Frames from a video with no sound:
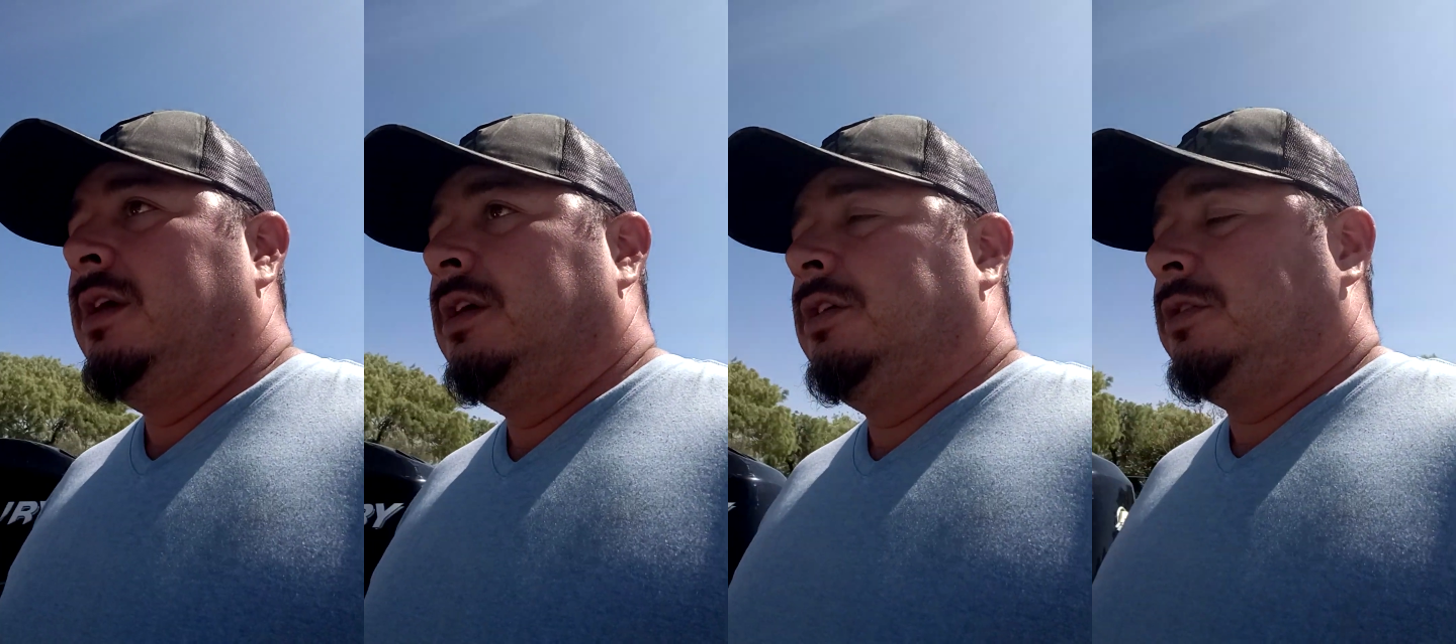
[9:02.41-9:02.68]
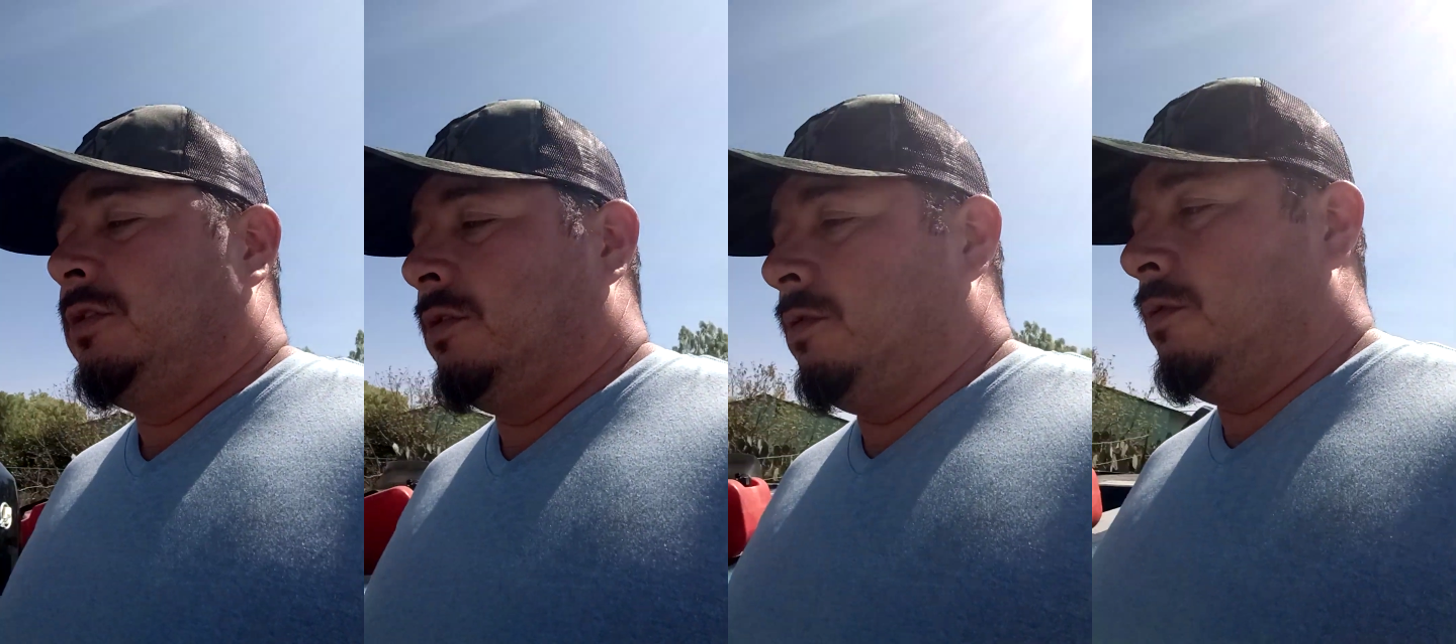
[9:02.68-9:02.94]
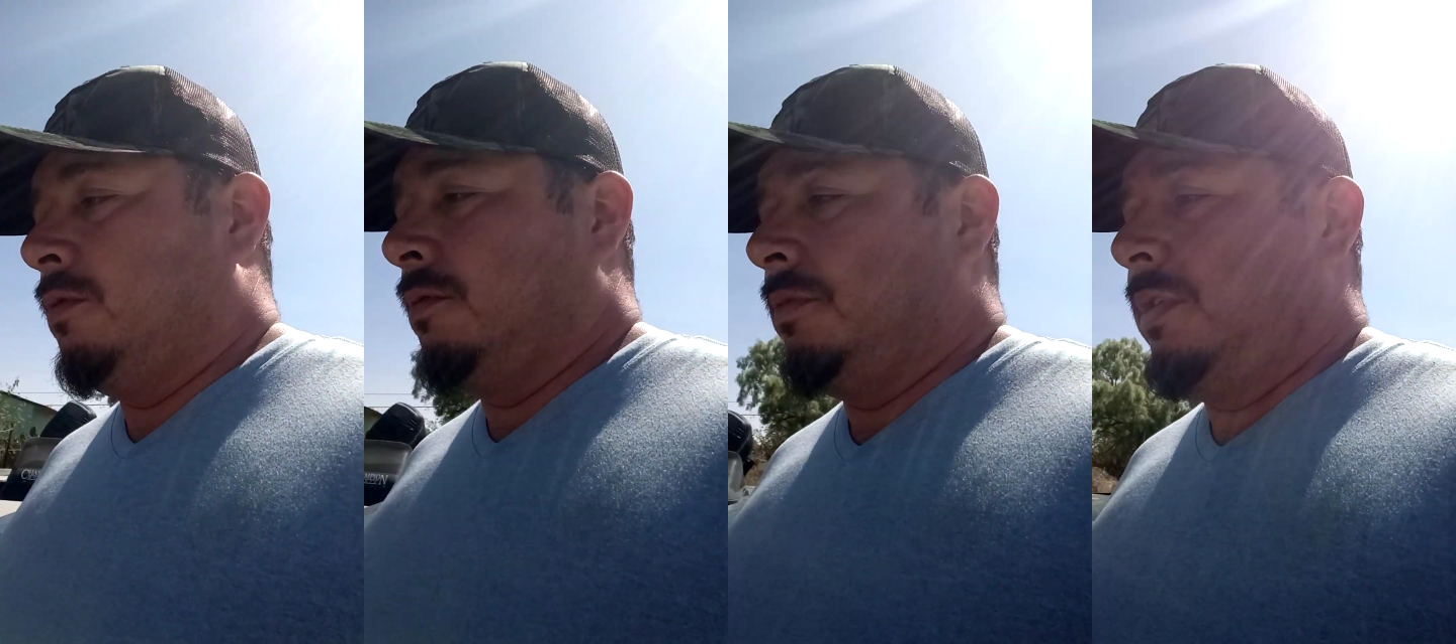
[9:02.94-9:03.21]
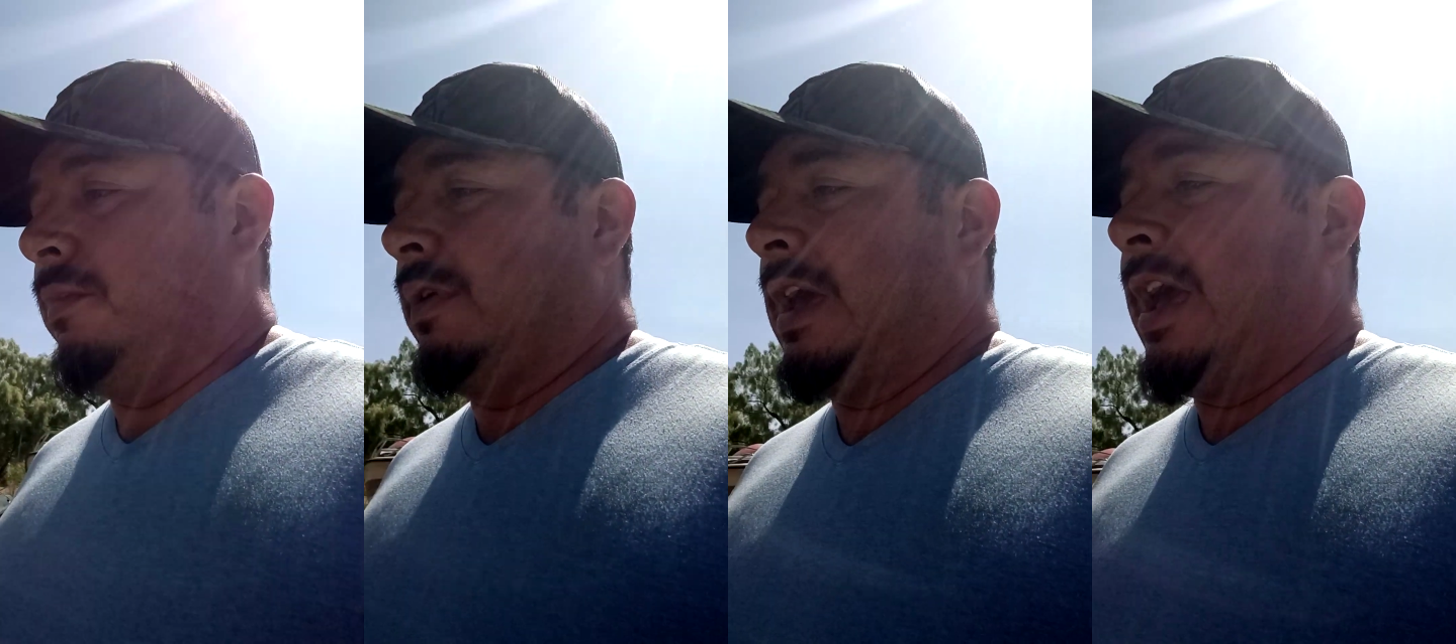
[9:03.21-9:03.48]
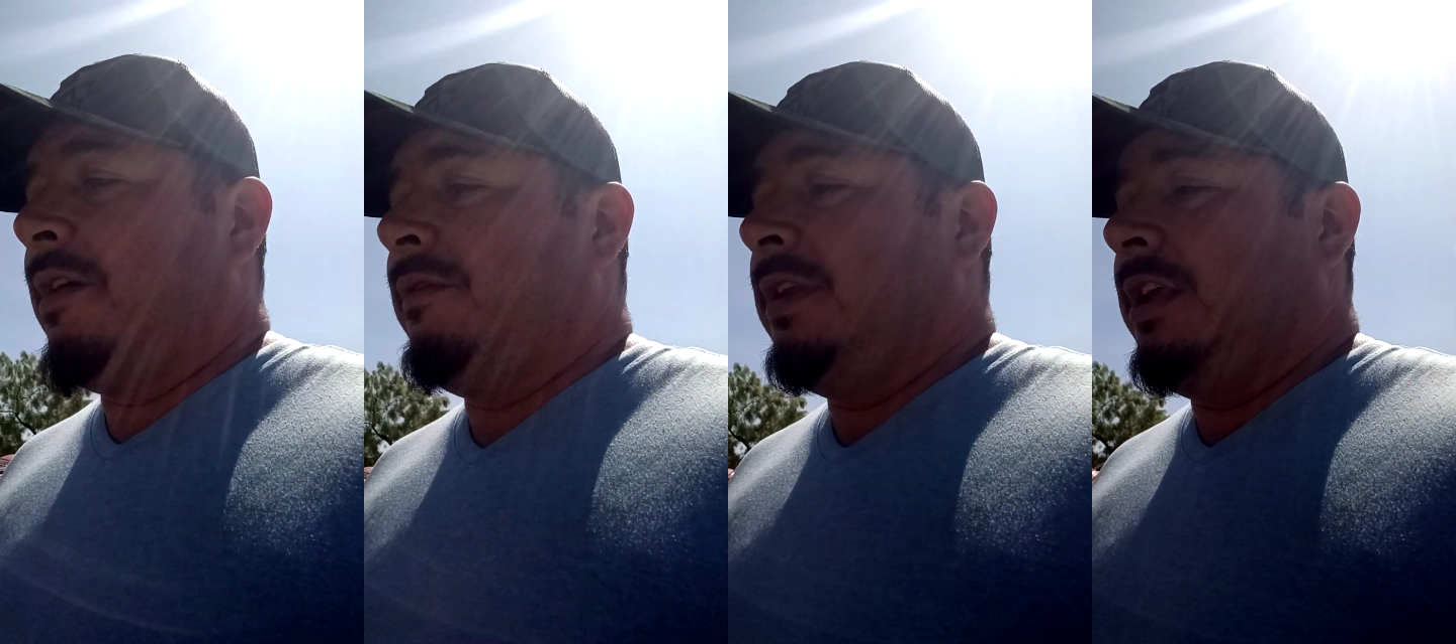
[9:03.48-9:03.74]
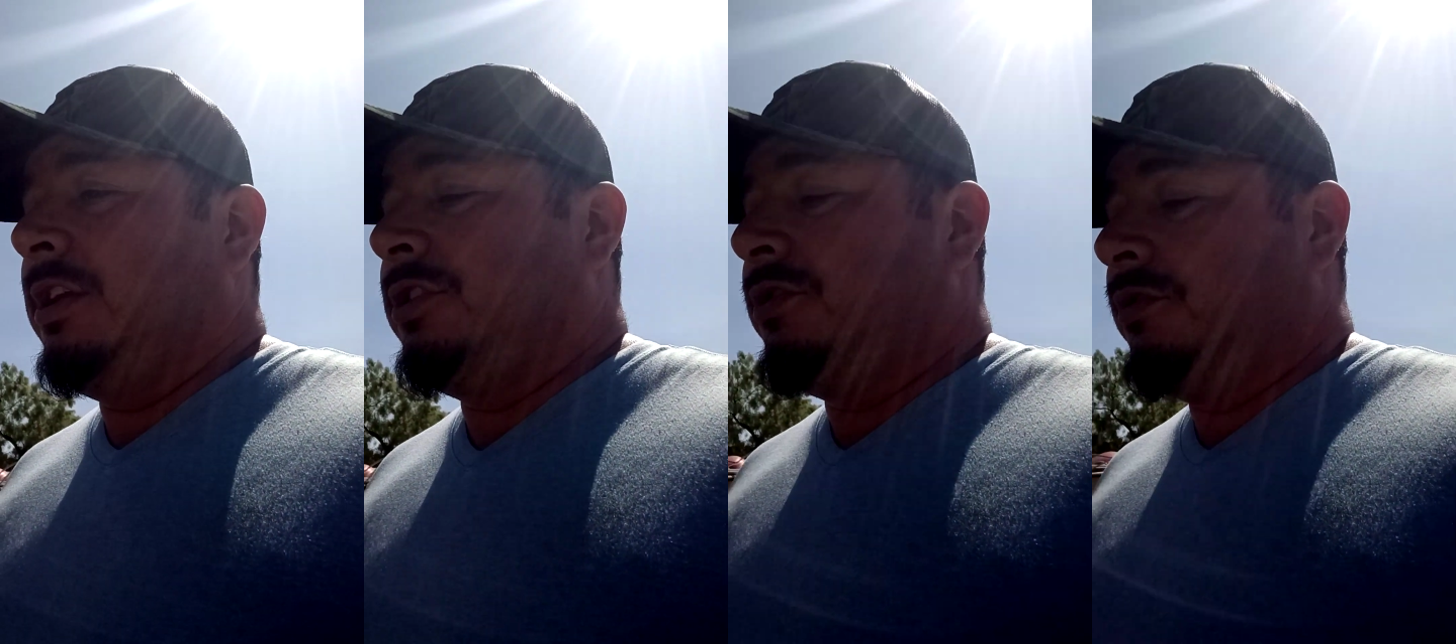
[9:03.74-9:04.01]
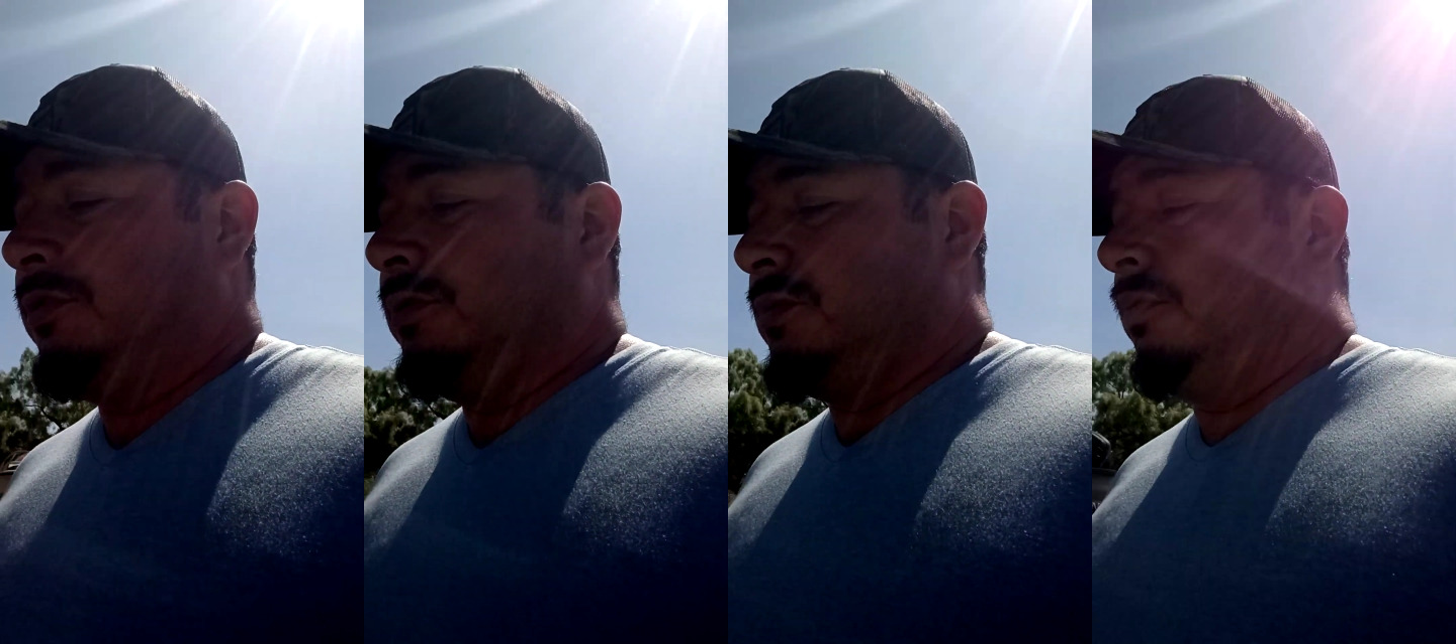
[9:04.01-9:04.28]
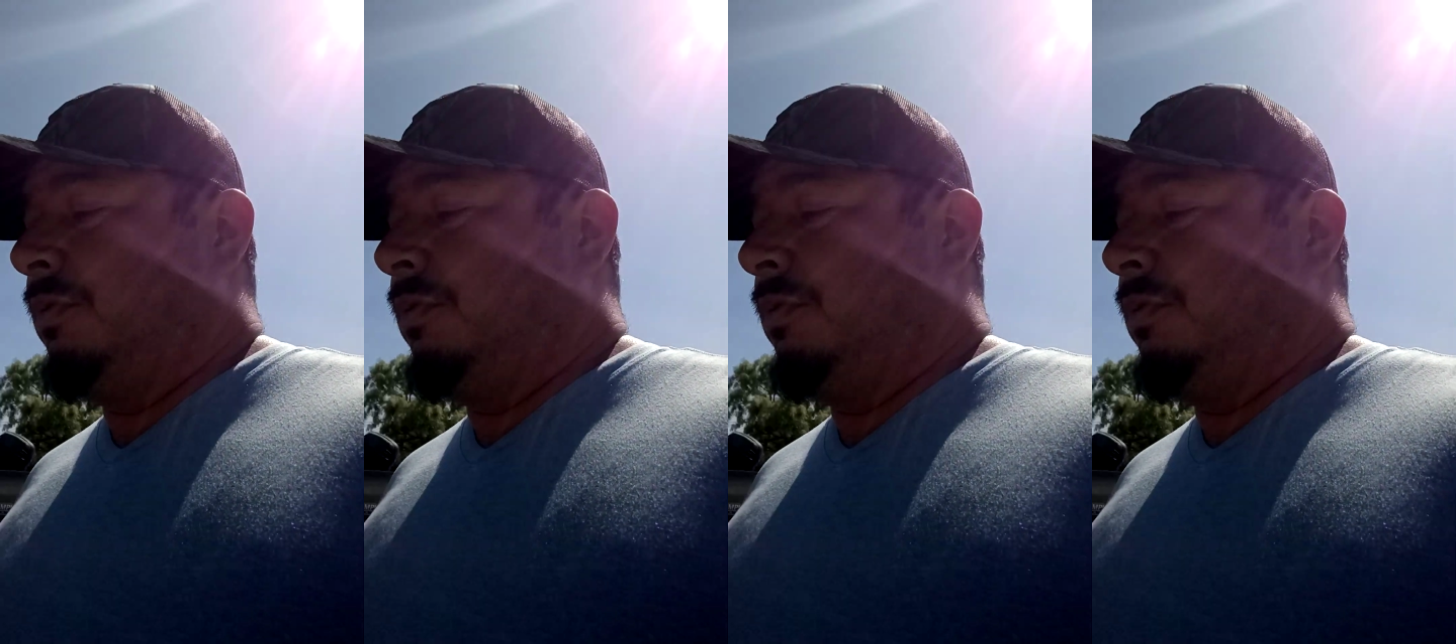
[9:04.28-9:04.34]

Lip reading: So you're having issues